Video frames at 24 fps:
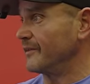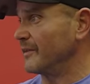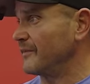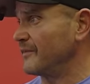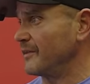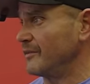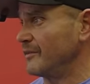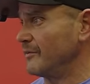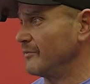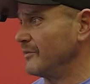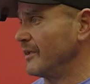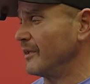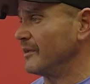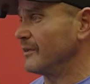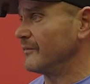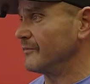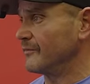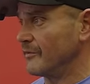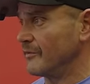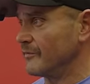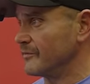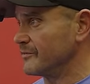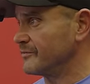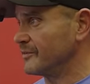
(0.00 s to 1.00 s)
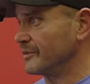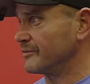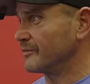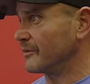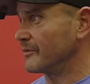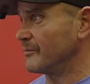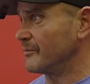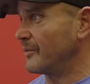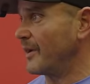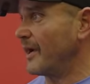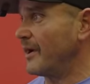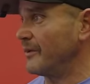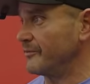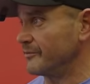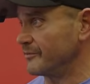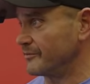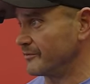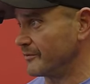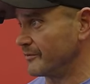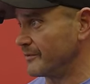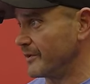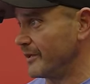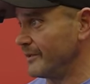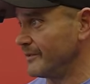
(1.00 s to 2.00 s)
Yeah. I think you deadlift over 600 pounds or
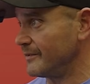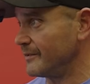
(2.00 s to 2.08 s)
so, right?